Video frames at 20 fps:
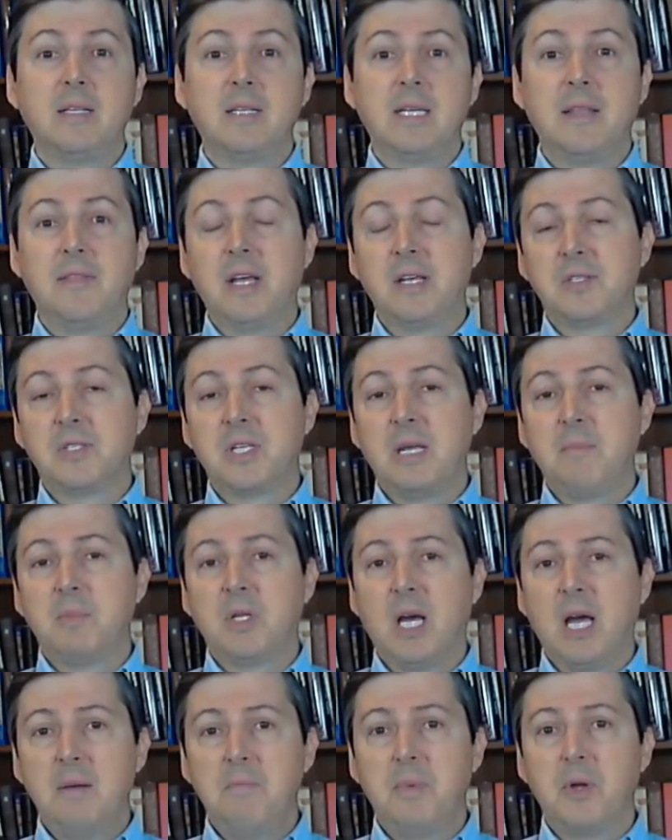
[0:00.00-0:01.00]
in that same
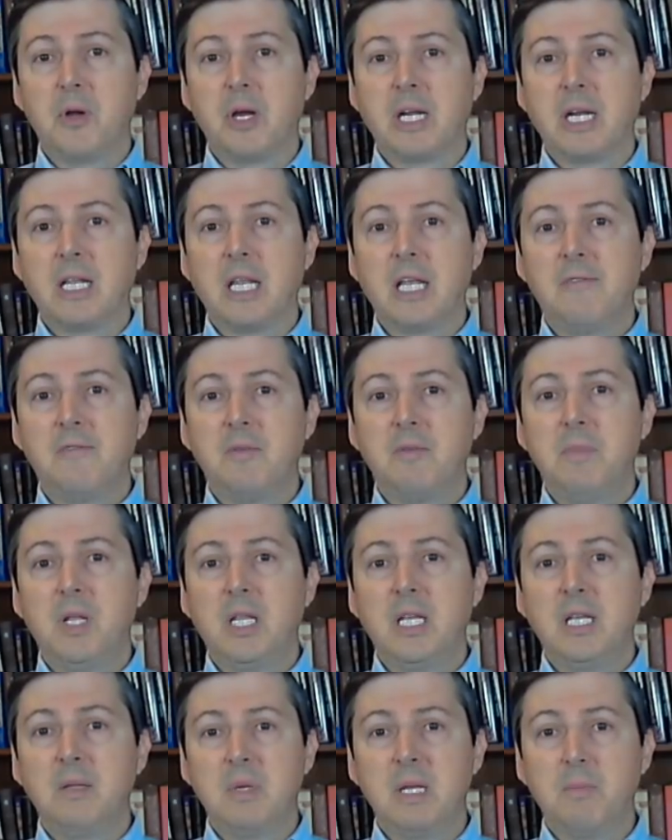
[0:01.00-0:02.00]
time period, 11
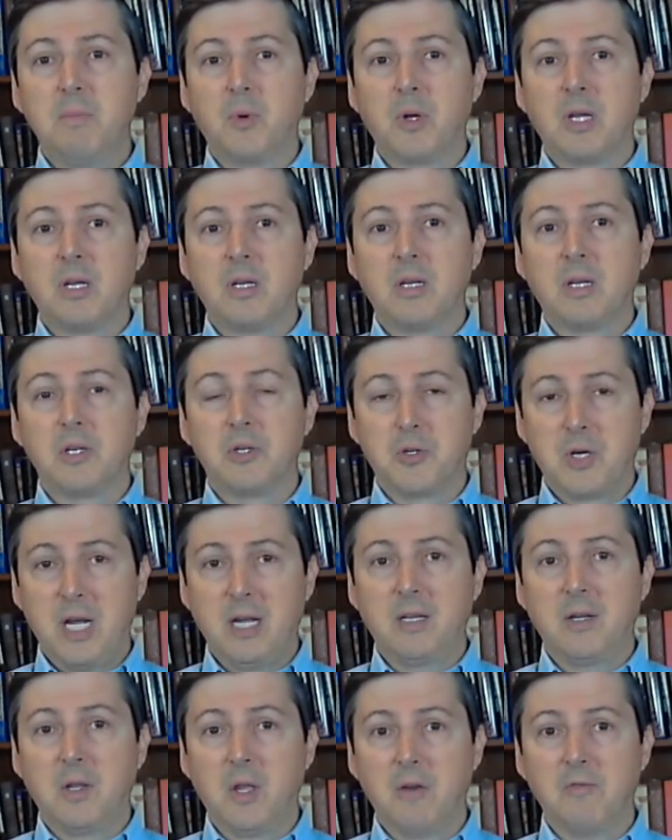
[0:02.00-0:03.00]
million people
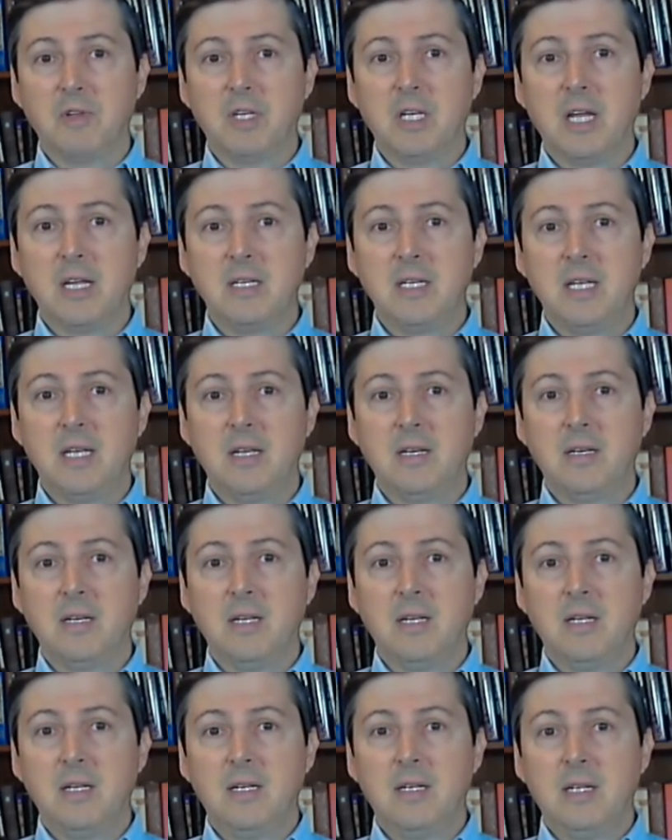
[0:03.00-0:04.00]
contracted COVID-19
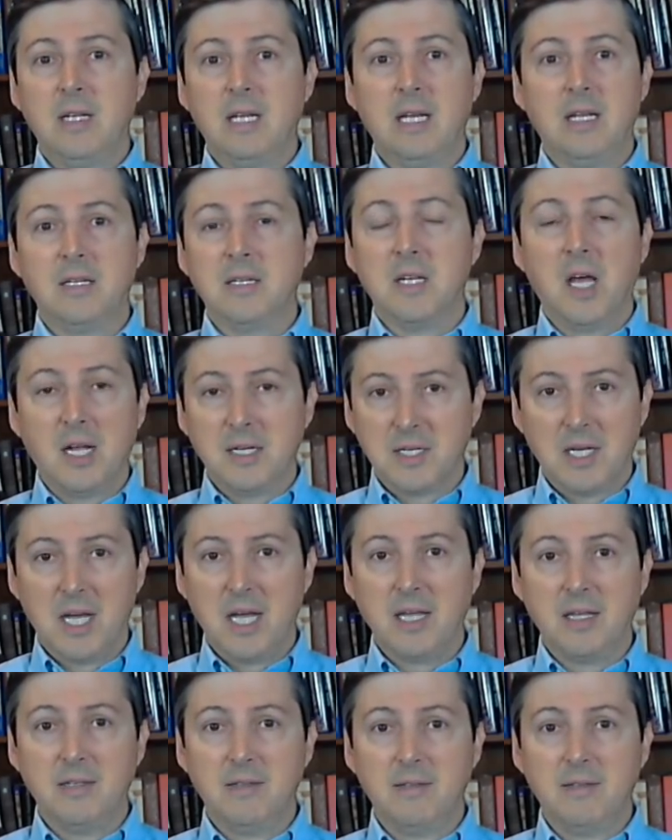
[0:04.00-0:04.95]
and did not die.